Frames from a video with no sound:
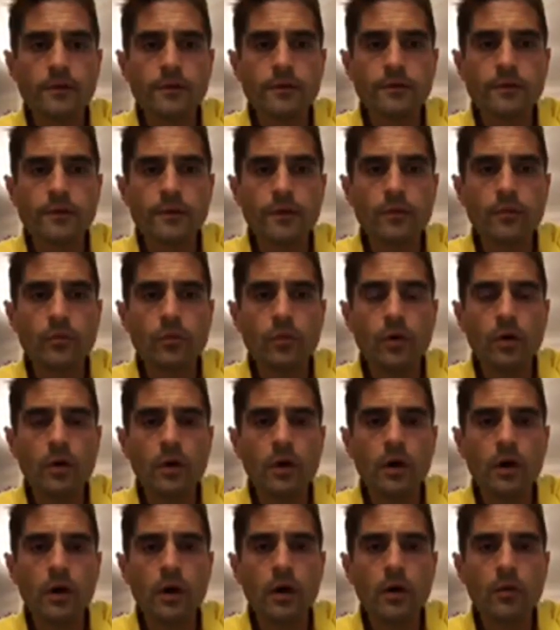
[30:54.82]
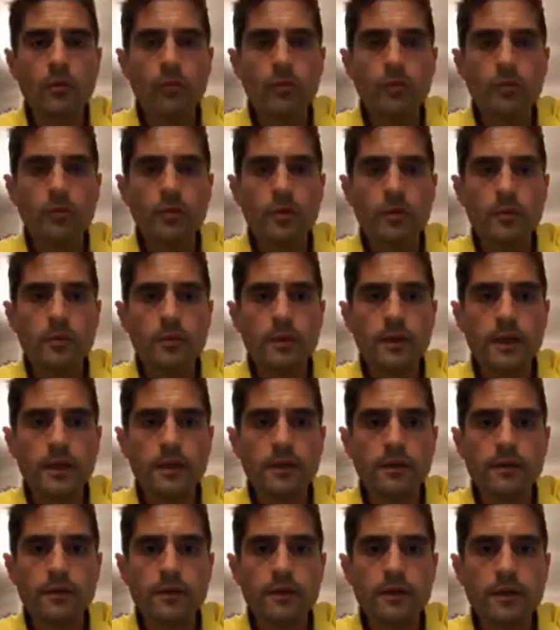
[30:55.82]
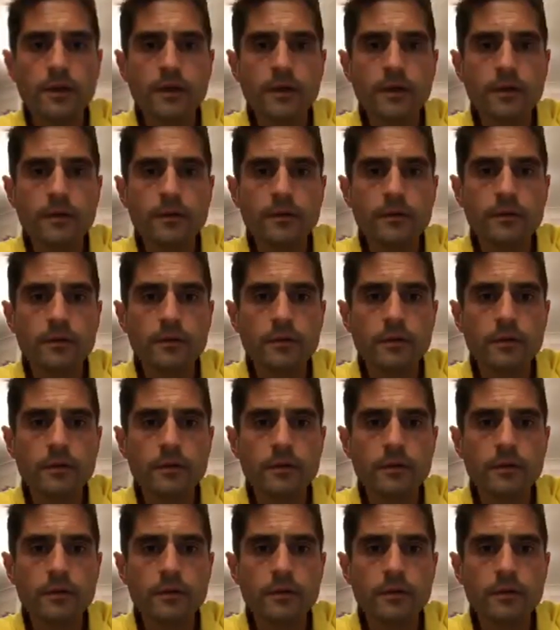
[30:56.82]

So what I will probably do...